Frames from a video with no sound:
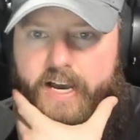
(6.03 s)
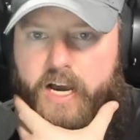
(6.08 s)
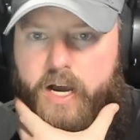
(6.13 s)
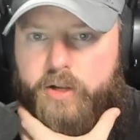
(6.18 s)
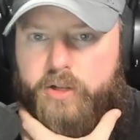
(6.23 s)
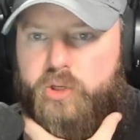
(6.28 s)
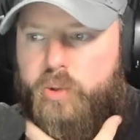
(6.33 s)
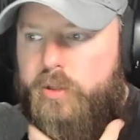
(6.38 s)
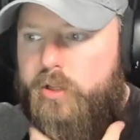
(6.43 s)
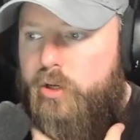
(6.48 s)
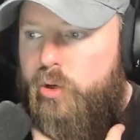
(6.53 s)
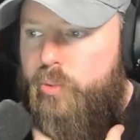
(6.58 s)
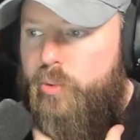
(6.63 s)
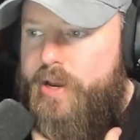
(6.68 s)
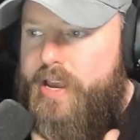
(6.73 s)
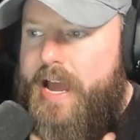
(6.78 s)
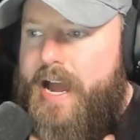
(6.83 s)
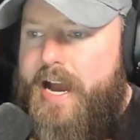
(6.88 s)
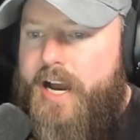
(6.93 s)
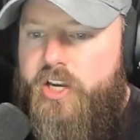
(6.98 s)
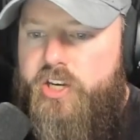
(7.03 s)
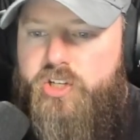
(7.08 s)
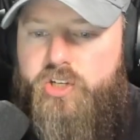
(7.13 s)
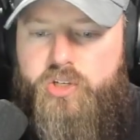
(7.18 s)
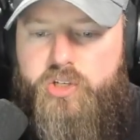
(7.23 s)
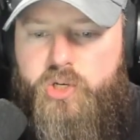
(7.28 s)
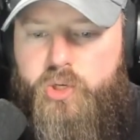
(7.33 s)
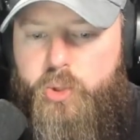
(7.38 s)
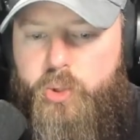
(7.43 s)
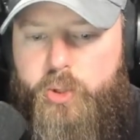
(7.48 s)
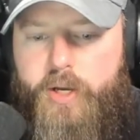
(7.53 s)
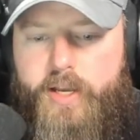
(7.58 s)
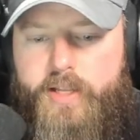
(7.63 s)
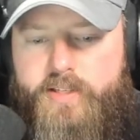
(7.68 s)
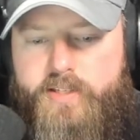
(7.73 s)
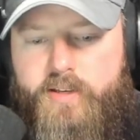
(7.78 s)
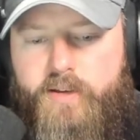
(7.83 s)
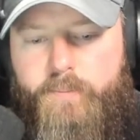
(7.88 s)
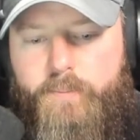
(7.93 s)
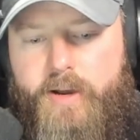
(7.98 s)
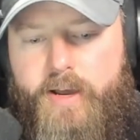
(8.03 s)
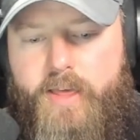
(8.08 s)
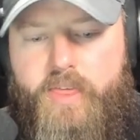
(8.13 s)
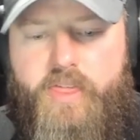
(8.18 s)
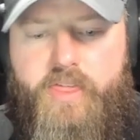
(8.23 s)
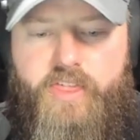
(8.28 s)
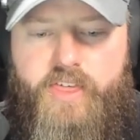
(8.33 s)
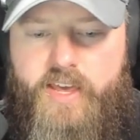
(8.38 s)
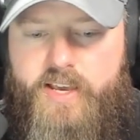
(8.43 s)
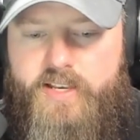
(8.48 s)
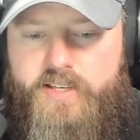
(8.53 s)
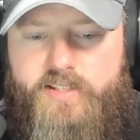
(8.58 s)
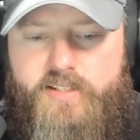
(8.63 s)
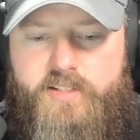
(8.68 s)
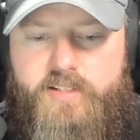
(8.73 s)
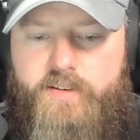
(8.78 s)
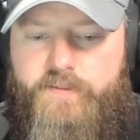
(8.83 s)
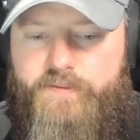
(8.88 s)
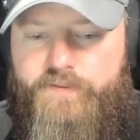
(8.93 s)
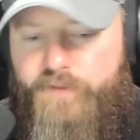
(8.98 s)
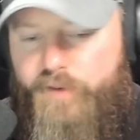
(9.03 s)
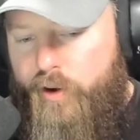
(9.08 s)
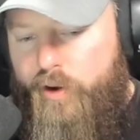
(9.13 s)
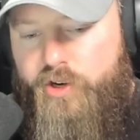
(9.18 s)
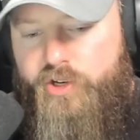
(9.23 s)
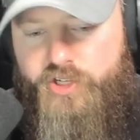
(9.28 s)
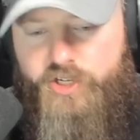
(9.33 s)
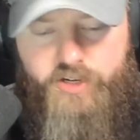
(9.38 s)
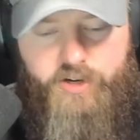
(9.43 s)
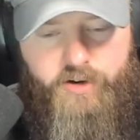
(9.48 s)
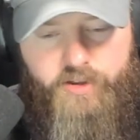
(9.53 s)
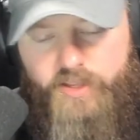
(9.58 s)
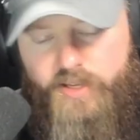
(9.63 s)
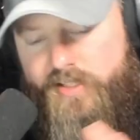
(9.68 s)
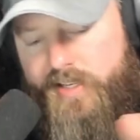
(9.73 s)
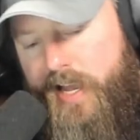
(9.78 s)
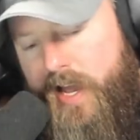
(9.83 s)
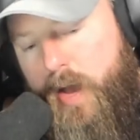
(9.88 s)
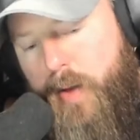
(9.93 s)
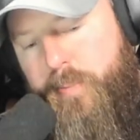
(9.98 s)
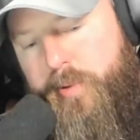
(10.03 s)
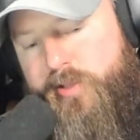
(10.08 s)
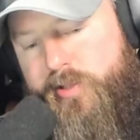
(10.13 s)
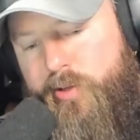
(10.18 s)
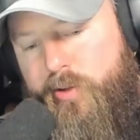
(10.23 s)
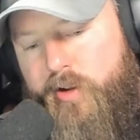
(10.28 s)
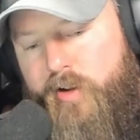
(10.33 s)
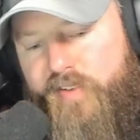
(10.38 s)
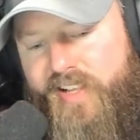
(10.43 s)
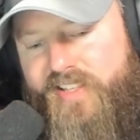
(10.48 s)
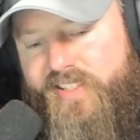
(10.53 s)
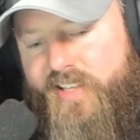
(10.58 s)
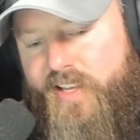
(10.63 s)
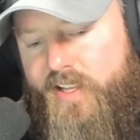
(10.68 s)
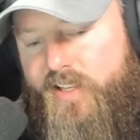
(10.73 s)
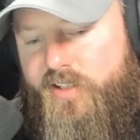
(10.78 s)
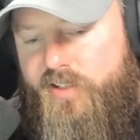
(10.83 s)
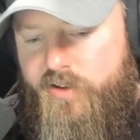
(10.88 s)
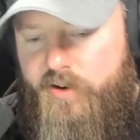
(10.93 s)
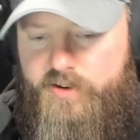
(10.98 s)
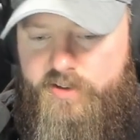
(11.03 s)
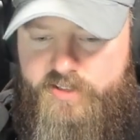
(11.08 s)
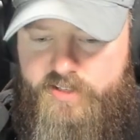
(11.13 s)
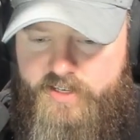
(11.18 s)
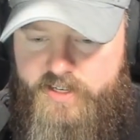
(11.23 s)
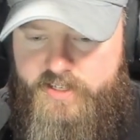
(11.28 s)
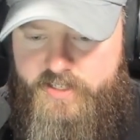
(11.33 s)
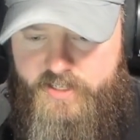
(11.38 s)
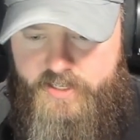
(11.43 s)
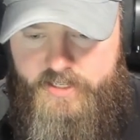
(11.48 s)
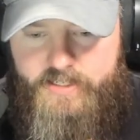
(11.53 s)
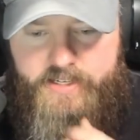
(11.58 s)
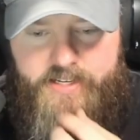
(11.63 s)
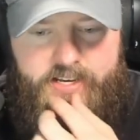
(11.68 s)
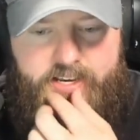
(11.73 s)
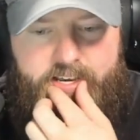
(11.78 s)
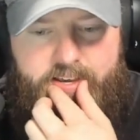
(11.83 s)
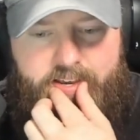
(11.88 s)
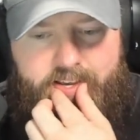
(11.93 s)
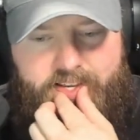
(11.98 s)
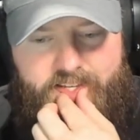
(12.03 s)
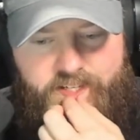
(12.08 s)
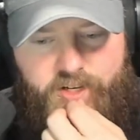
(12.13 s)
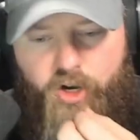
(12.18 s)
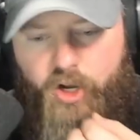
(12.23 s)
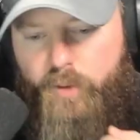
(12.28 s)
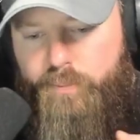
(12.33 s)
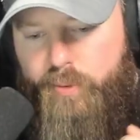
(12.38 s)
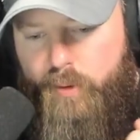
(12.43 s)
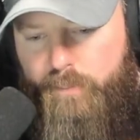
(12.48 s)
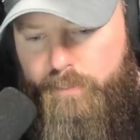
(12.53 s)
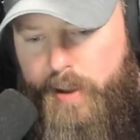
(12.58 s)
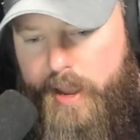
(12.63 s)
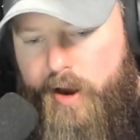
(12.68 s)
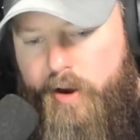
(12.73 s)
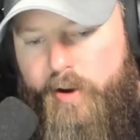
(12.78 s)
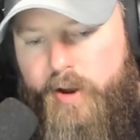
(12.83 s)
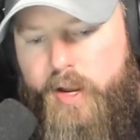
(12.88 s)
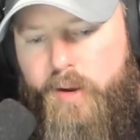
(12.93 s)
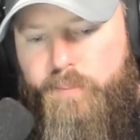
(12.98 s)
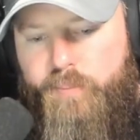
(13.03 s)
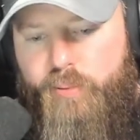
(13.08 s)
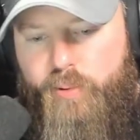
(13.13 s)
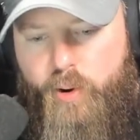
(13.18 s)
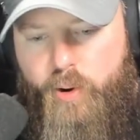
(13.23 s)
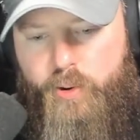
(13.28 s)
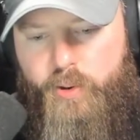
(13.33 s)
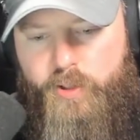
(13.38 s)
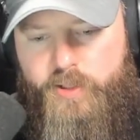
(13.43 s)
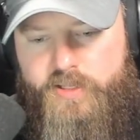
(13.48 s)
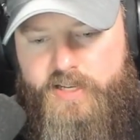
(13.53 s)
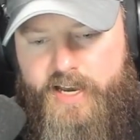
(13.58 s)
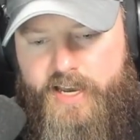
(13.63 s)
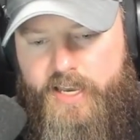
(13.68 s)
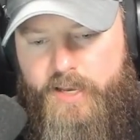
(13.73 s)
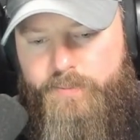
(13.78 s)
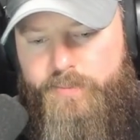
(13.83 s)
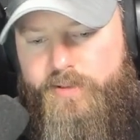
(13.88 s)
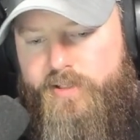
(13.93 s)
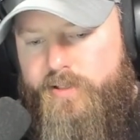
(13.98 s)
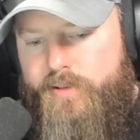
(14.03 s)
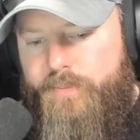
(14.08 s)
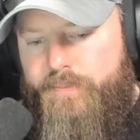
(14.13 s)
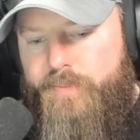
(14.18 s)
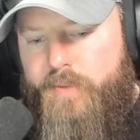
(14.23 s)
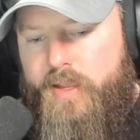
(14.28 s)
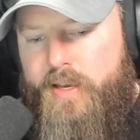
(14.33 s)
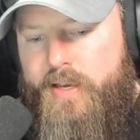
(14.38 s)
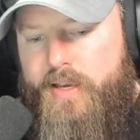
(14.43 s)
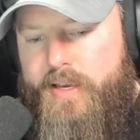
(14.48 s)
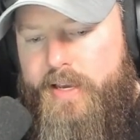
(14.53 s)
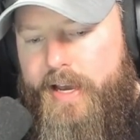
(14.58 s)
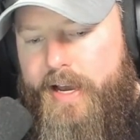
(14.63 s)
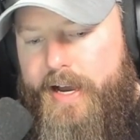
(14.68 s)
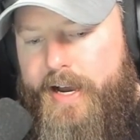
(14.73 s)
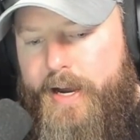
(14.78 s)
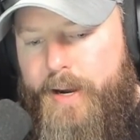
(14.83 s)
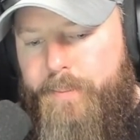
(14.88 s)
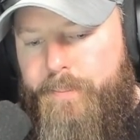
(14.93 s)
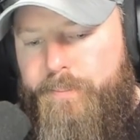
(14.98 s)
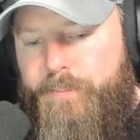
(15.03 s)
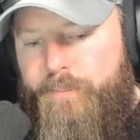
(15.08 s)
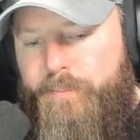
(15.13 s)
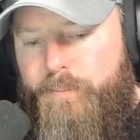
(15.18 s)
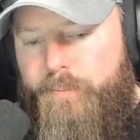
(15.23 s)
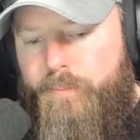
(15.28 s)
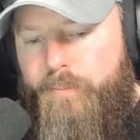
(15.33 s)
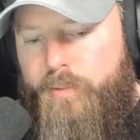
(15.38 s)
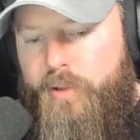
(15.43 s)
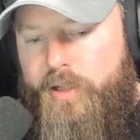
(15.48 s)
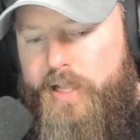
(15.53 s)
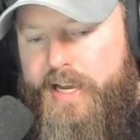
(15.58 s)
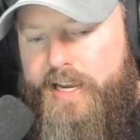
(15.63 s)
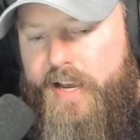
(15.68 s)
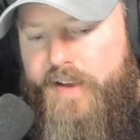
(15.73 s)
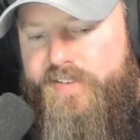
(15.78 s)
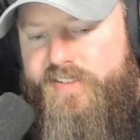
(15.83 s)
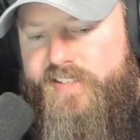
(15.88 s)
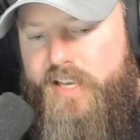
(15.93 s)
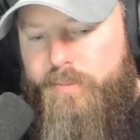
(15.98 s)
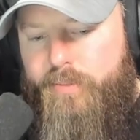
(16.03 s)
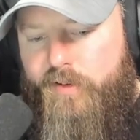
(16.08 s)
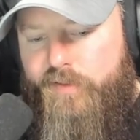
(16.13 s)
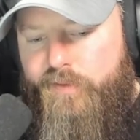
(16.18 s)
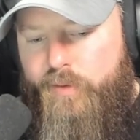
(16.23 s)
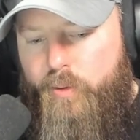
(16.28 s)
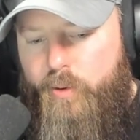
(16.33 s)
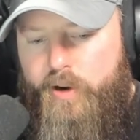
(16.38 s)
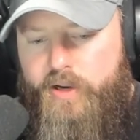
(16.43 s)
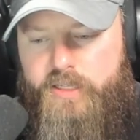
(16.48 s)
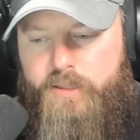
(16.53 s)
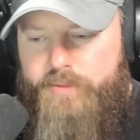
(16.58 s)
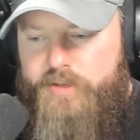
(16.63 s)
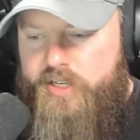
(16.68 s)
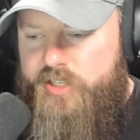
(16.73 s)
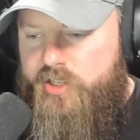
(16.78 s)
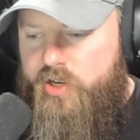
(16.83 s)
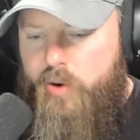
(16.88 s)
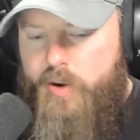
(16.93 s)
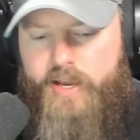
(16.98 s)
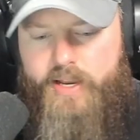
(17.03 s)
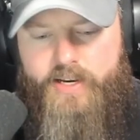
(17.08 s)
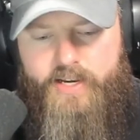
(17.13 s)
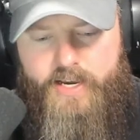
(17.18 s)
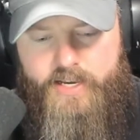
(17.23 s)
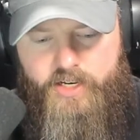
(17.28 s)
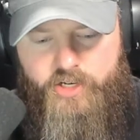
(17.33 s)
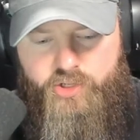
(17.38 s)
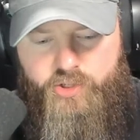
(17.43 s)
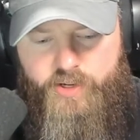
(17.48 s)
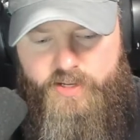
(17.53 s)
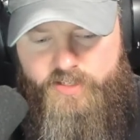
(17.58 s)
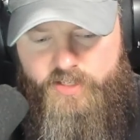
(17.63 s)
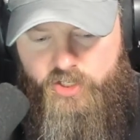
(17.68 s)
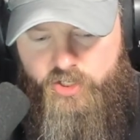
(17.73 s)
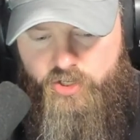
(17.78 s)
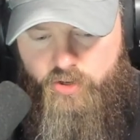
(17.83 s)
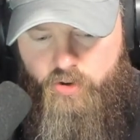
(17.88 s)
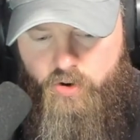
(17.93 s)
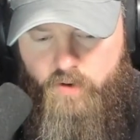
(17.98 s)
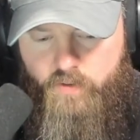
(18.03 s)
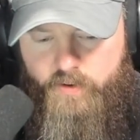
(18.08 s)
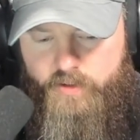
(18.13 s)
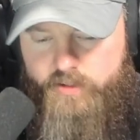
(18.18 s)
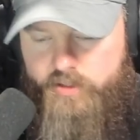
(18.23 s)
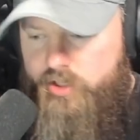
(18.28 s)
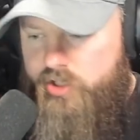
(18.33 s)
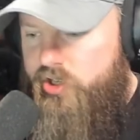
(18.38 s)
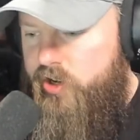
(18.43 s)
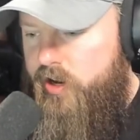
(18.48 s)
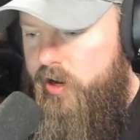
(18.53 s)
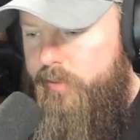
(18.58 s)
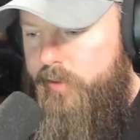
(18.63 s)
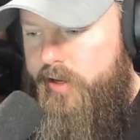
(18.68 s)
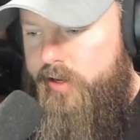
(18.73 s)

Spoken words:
do a little reaction to it, but this version or this episode of Inside Star Citizen is called Preparing Prototypes. Like I said before, let me just go ahead and kind of transition over to sharing my